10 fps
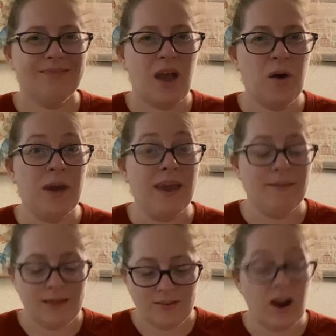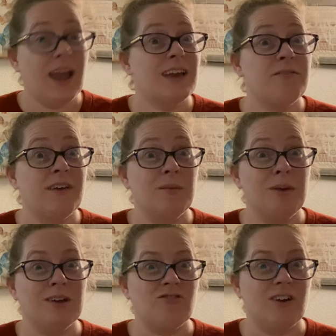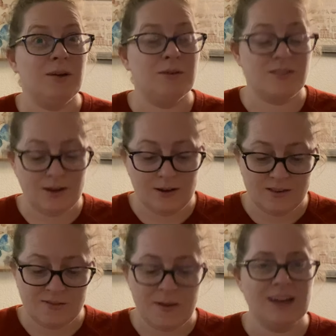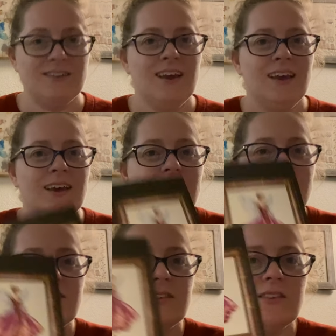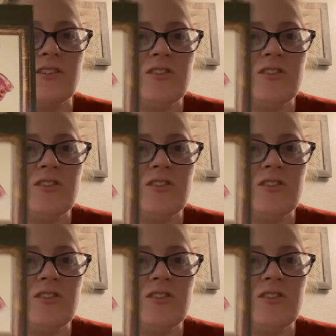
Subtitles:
Okay, sorry, I had to find the picture. It wasn't in its spot. This is